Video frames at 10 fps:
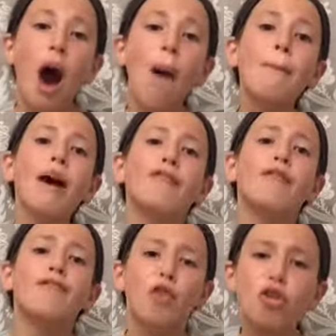On my
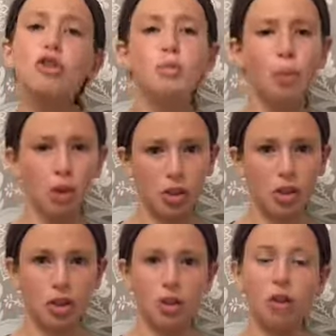first bullet
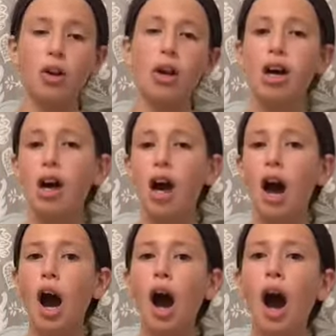journal,
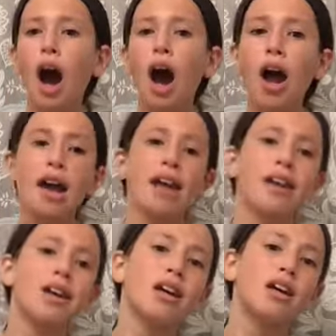I
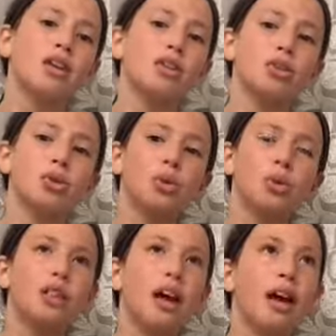
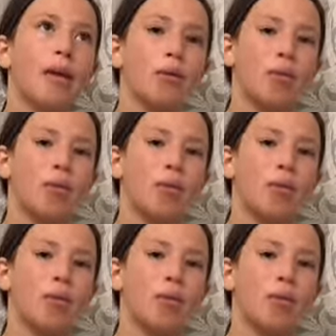used a